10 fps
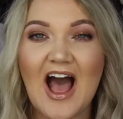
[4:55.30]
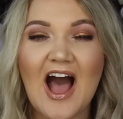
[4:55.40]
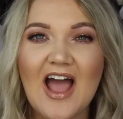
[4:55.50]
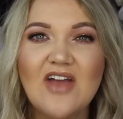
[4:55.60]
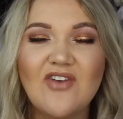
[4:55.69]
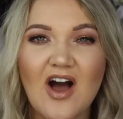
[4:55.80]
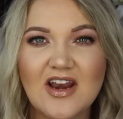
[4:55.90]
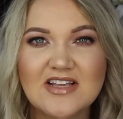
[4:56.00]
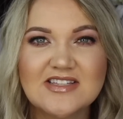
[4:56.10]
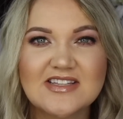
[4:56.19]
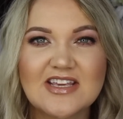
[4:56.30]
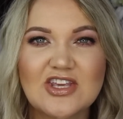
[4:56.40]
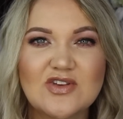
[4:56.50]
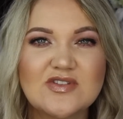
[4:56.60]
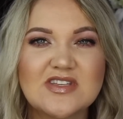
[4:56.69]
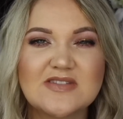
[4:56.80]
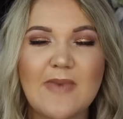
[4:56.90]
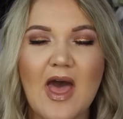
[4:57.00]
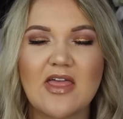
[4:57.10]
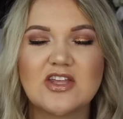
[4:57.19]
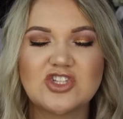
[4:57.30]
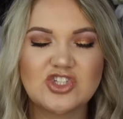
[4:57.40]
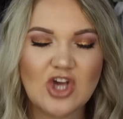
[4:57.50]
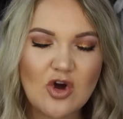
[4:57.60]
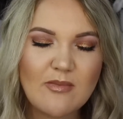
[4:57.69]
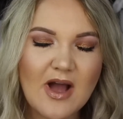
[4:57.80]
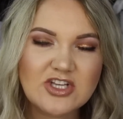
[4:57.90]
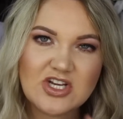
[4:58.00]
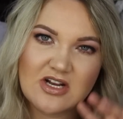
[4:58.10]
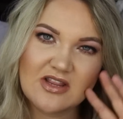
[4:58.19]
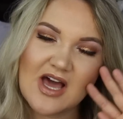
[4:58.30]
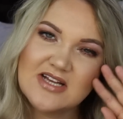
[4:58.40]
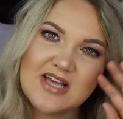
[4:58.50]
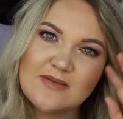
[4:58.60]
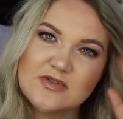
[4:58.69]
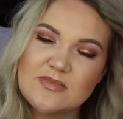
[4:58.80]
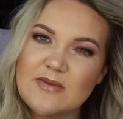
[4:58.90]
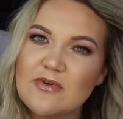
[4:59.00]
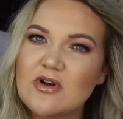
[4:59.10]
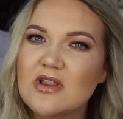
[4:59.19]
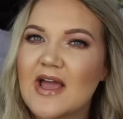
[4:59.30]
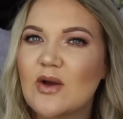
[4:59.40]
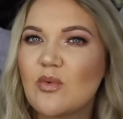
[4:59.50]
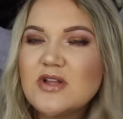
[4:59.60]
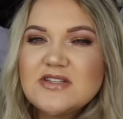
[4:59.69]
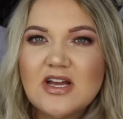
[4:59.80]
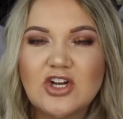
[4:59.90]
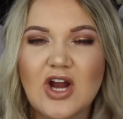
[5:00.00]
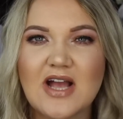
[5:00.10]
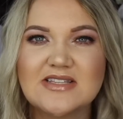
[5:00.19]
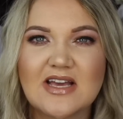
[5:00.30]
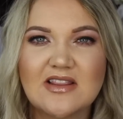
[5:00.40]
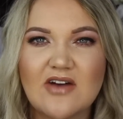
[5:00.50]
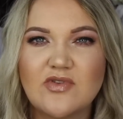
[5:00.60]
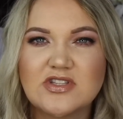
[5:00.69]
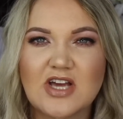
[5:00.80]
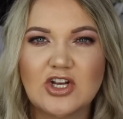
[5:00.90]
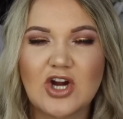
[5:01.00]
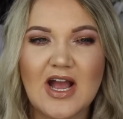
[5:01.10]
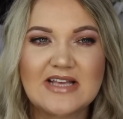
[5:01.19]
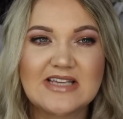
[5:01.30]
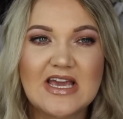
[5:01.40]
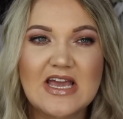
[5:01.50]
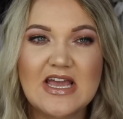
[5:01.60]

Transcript: I have honestly used this palette so much, and a lot of times when people are like, what's on your eyes? I love what's on your eyes.